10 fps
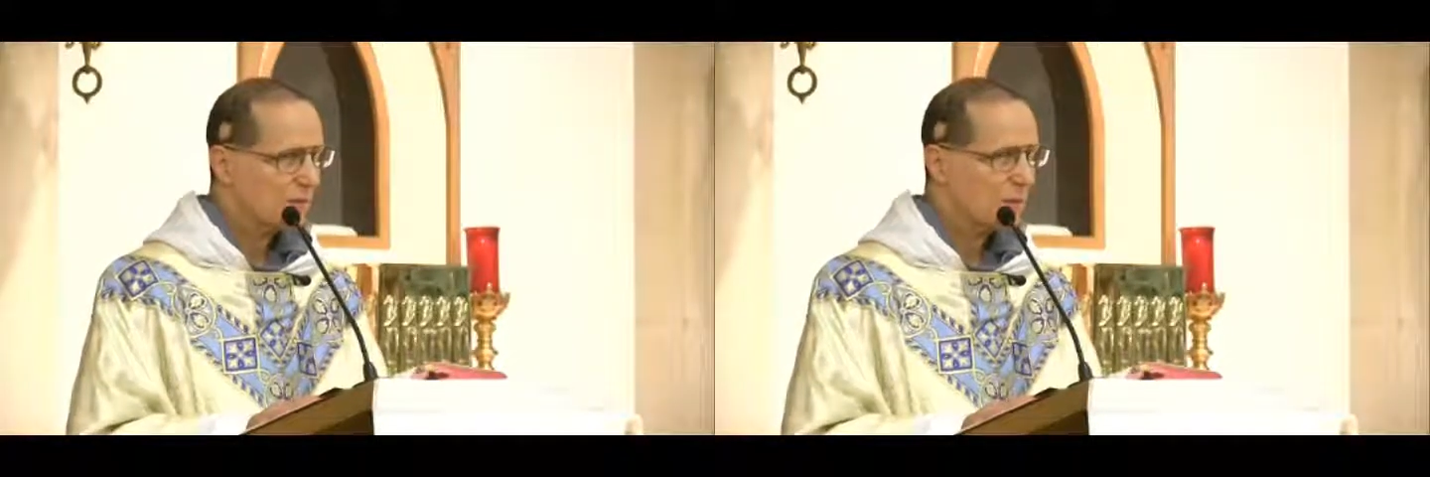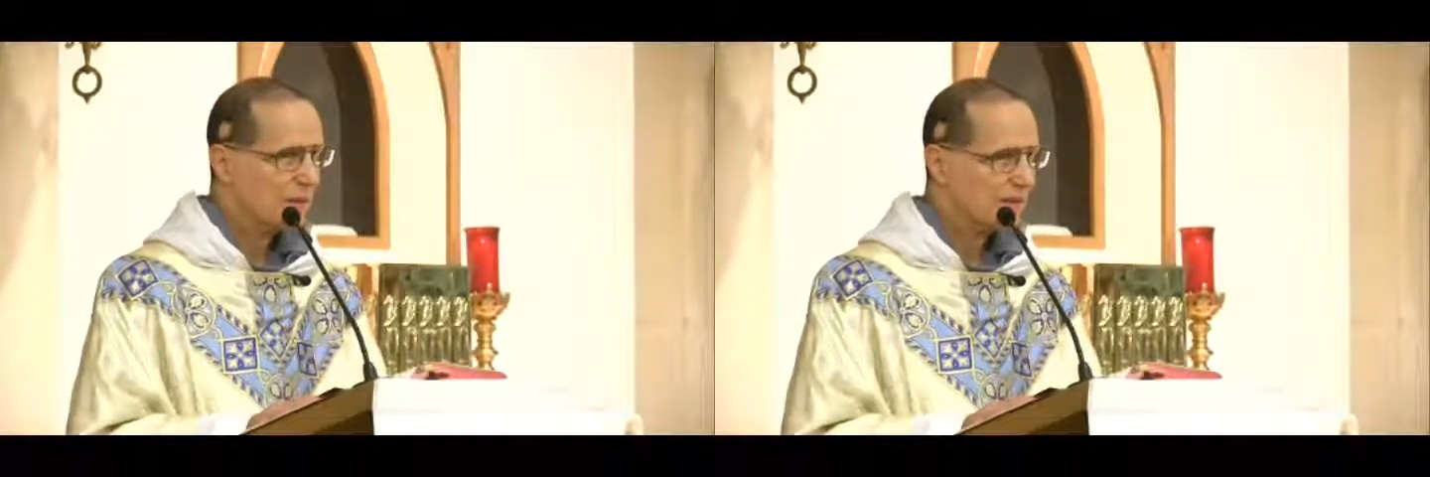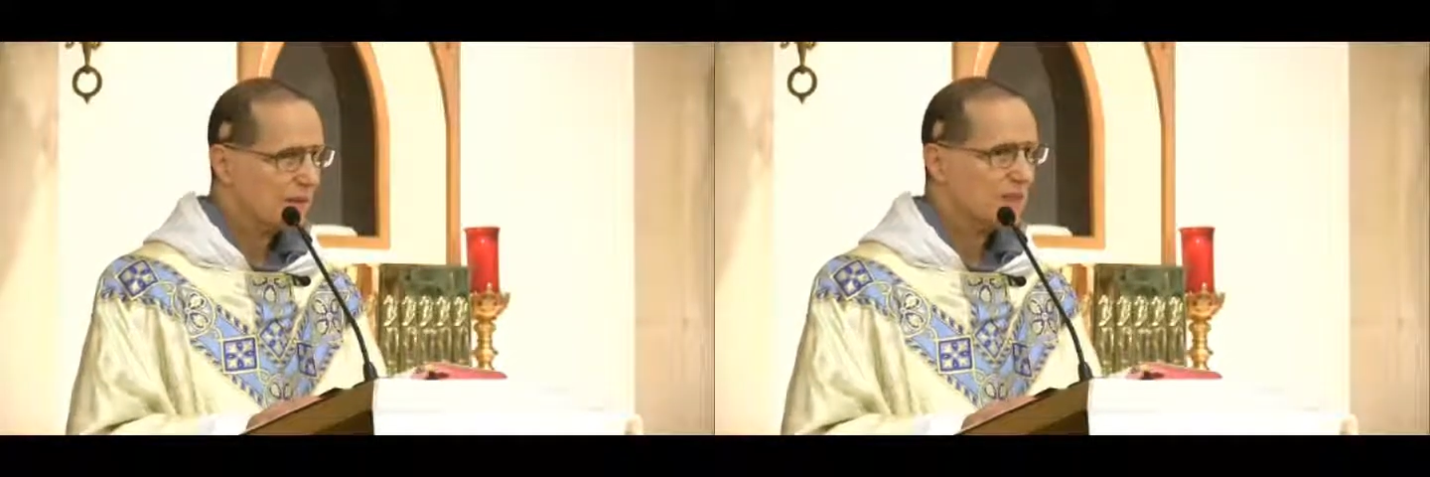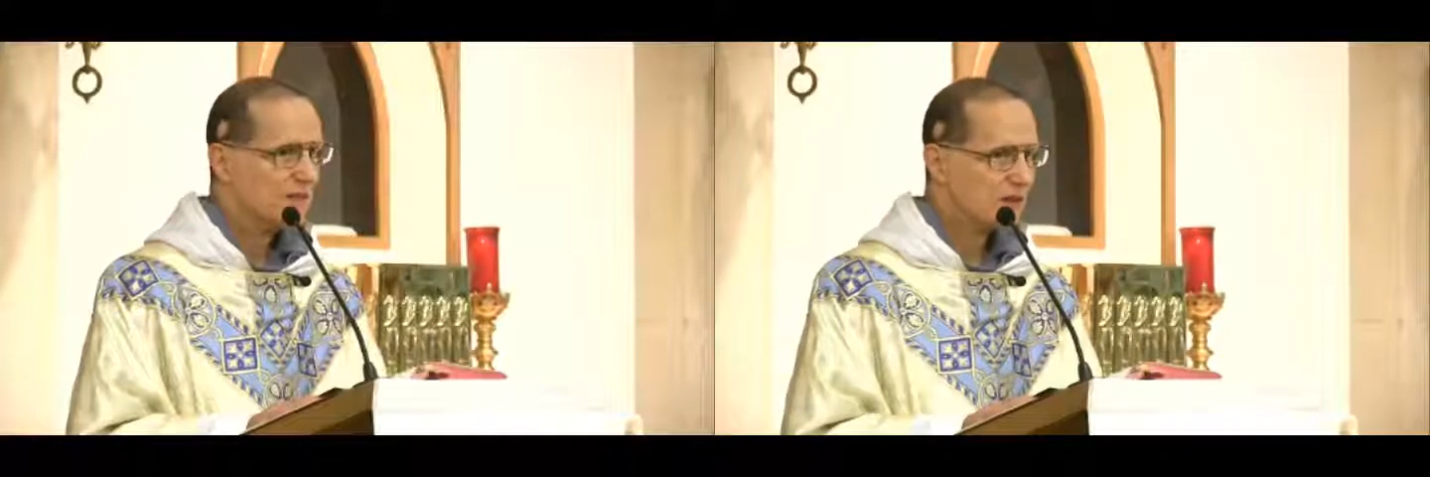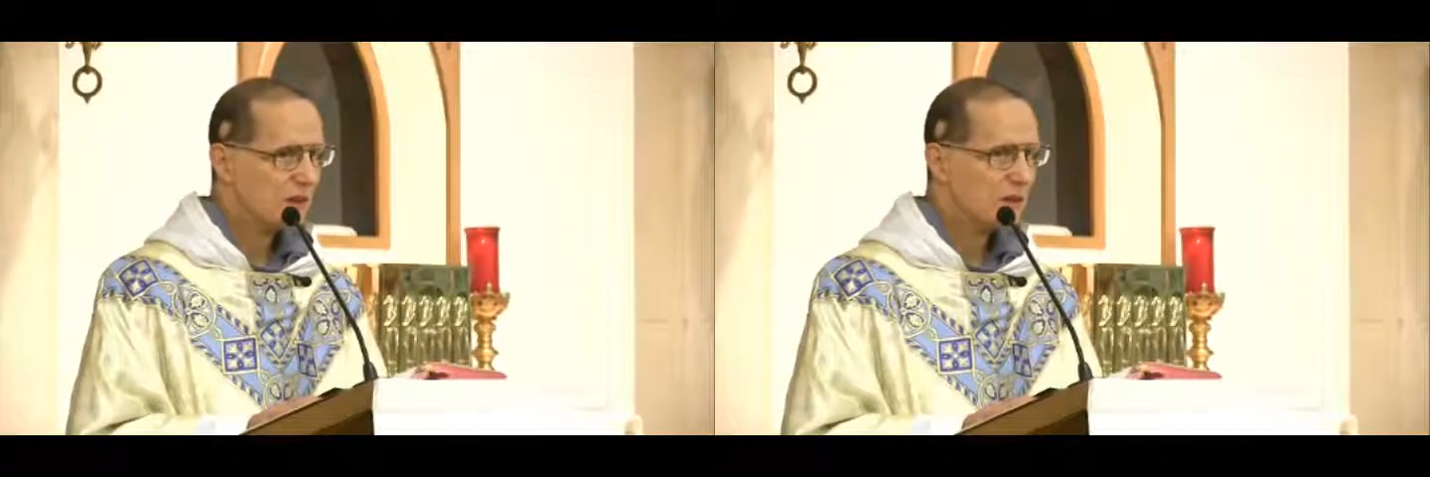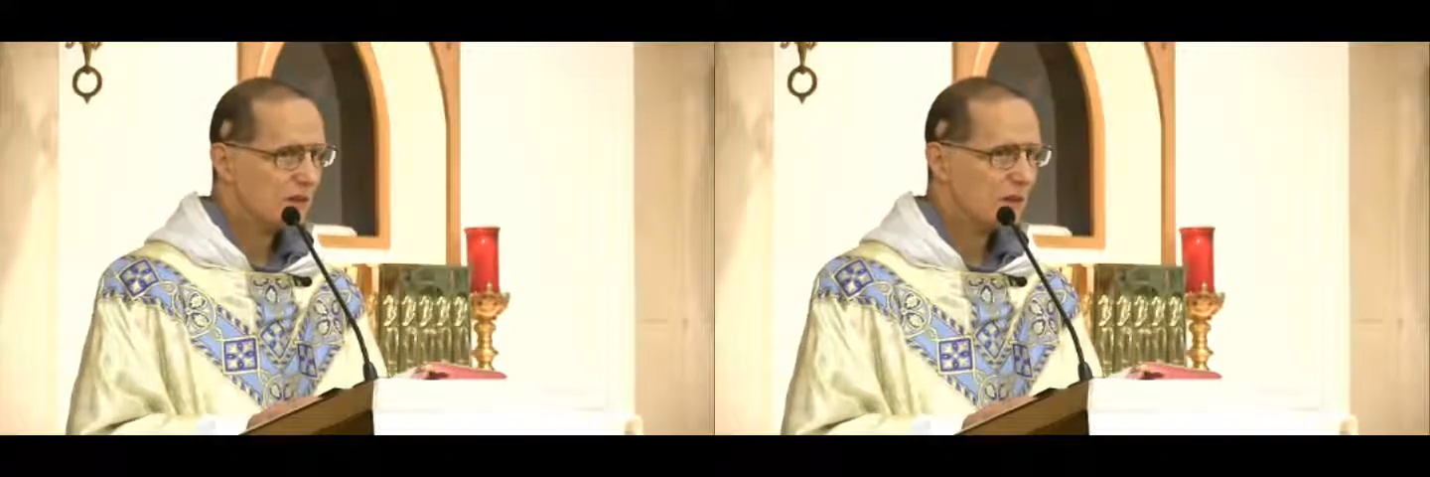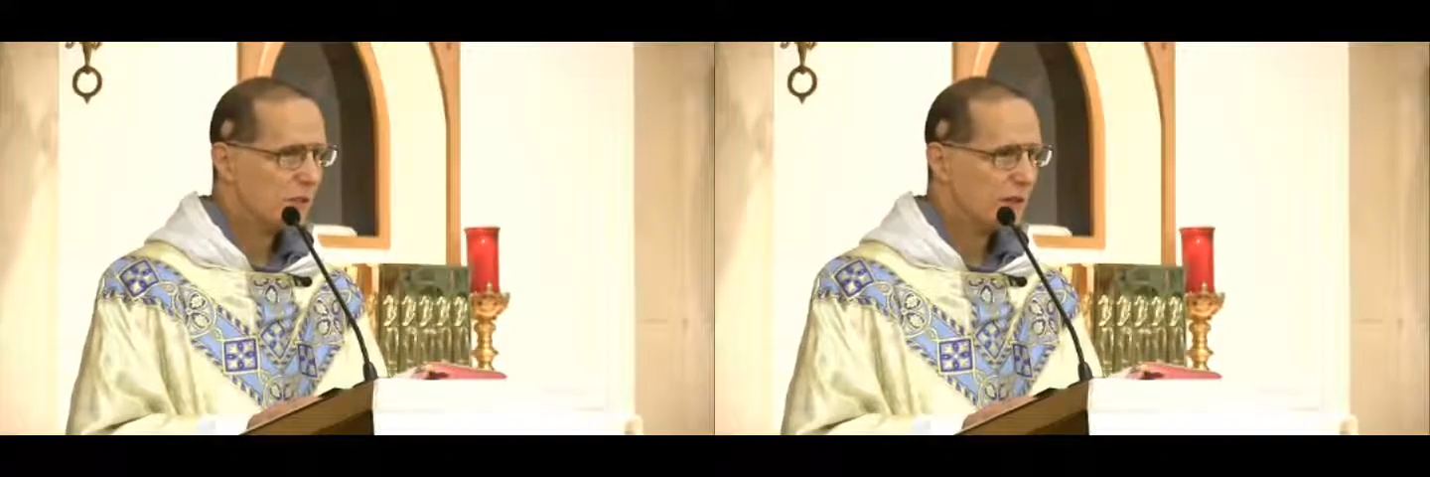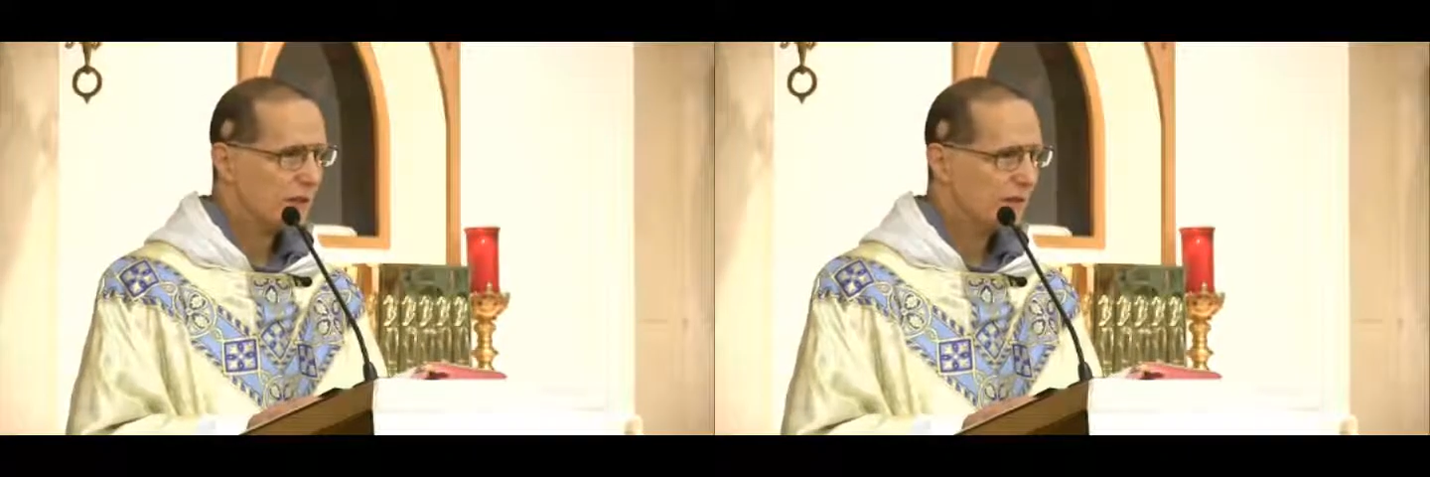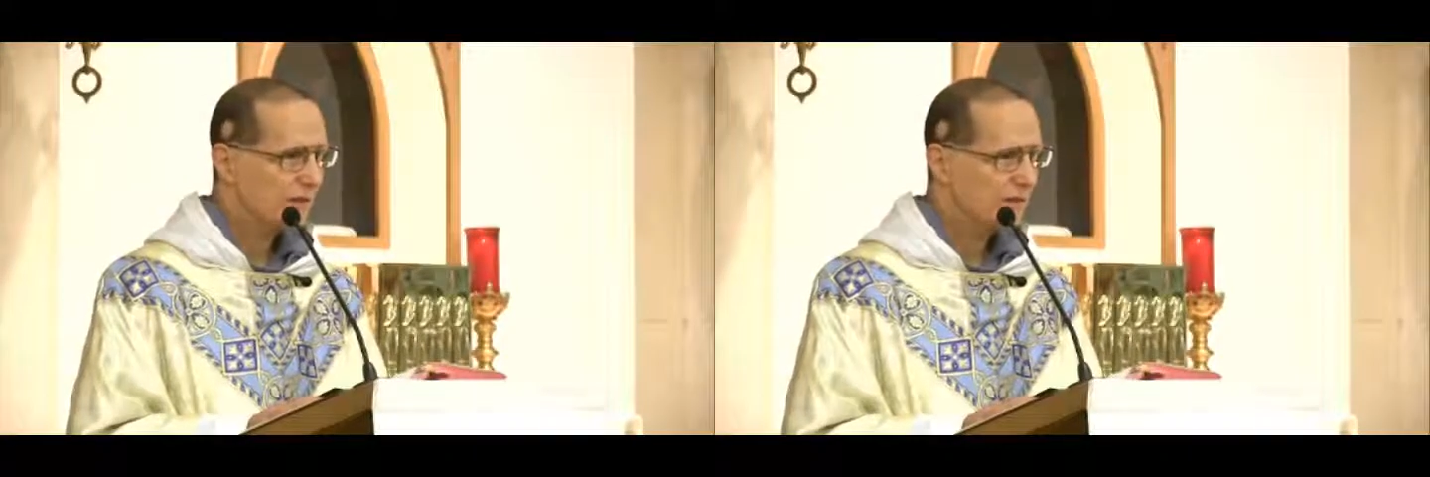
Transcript: Basically, he's calling her queen.